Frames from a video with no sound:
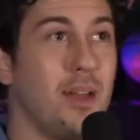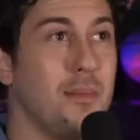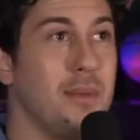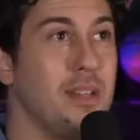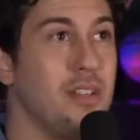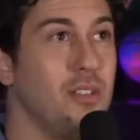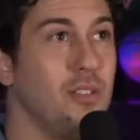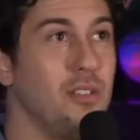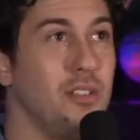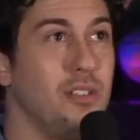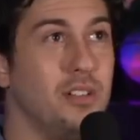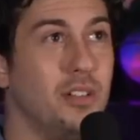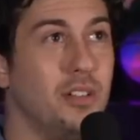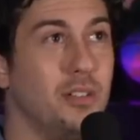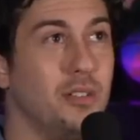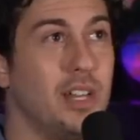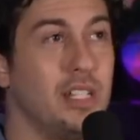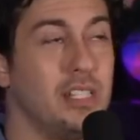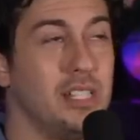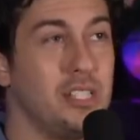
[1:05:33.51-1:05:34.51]
I mean, who you
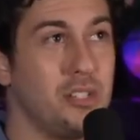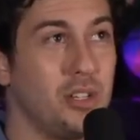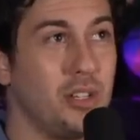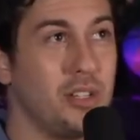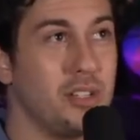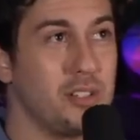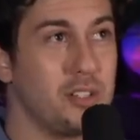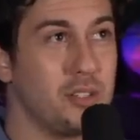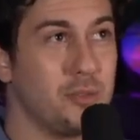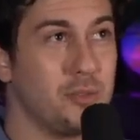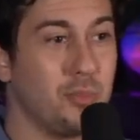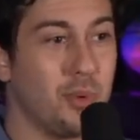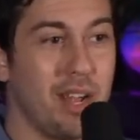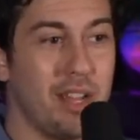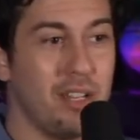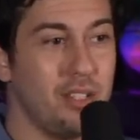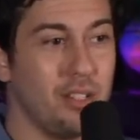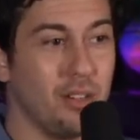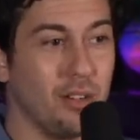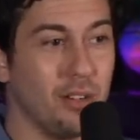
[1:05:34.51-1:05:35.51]
know? At least you can
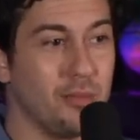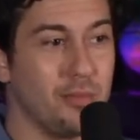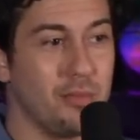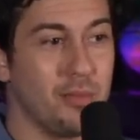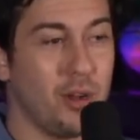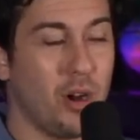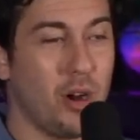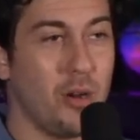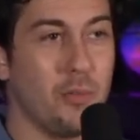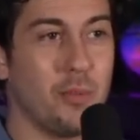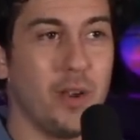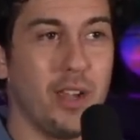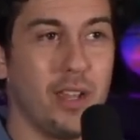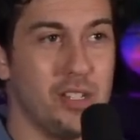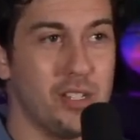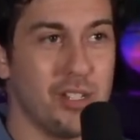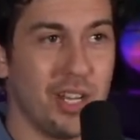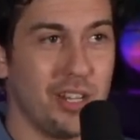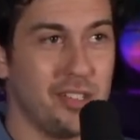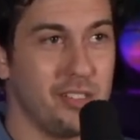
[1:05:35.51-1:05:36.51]
spread your heartbreak
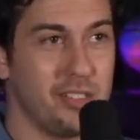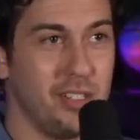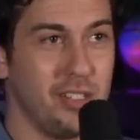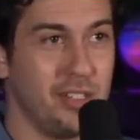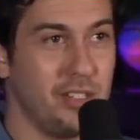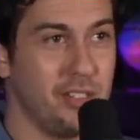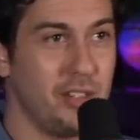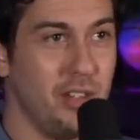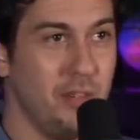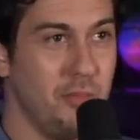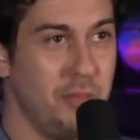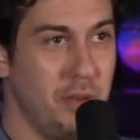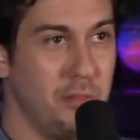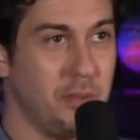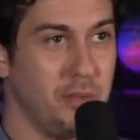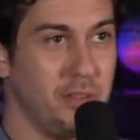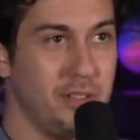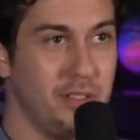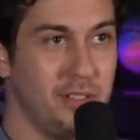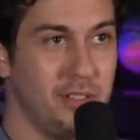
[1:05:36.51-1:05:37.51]
and jealousy to two
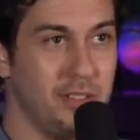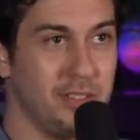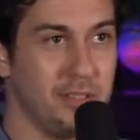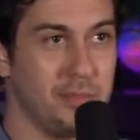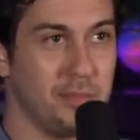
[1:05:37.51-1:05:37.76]
people That's, as